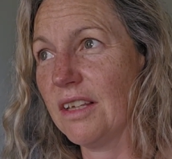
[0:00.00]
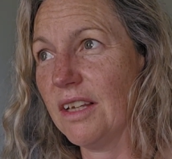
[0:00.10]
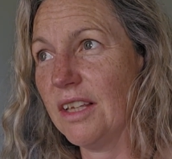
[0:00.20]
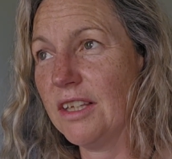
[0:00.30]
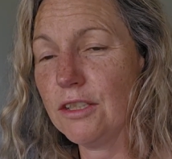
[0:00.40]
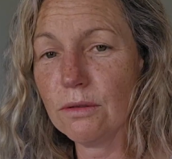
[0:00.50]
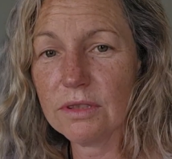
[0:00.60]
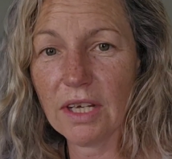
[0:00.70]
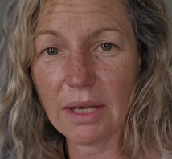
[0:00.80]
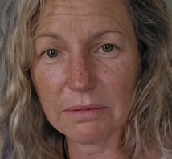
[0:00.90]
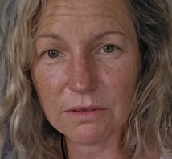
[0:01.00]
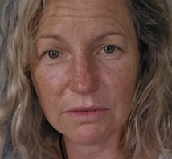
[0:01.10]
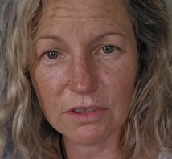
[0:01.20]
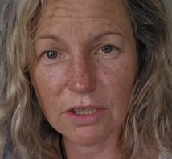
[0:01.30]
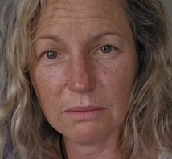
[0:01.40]
this also happens
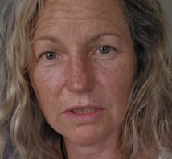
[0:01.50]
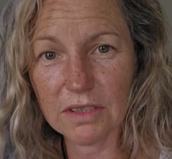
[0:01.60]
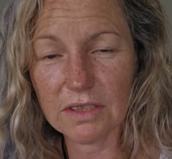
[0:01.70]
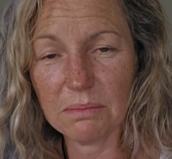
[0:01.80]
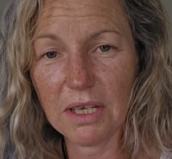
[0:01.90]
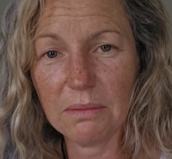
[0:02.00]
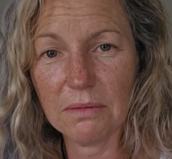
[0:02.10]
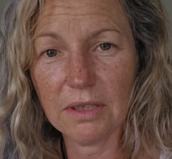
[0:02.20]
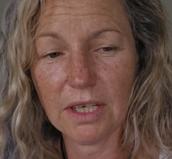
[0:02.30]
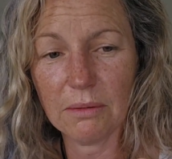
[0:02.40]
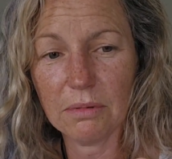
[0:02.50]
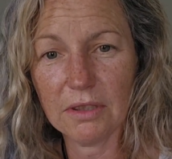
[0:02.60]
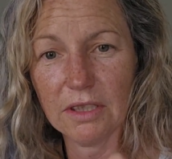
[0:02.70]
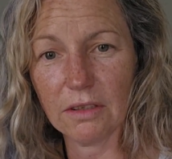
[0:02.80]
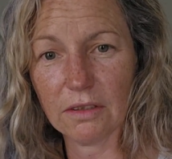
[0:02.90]
with gymnasts, people that are
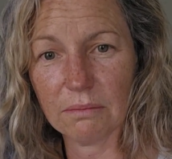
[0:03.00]
putting a lot of